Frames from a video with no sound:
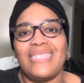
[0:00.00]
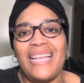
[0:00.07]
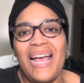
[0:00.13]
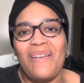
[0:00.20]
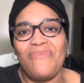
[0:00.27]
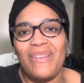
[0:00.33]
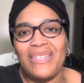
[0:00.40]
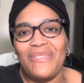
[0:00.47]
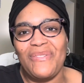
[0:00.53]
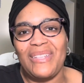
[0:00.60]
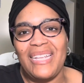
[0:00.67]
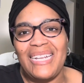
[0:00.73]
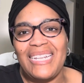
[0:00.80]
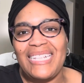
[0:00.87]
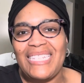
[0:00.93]
topics
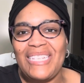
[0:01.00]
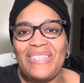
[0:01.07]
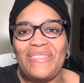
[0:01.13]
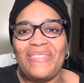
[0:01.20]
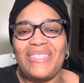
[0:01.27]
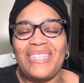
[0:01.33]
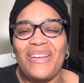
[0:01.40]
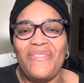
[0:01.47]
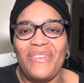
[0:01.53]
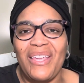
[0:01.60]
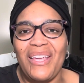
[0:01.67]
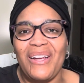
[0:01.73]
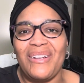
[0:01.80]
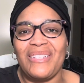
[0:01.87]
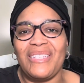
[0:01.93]
related to self-care,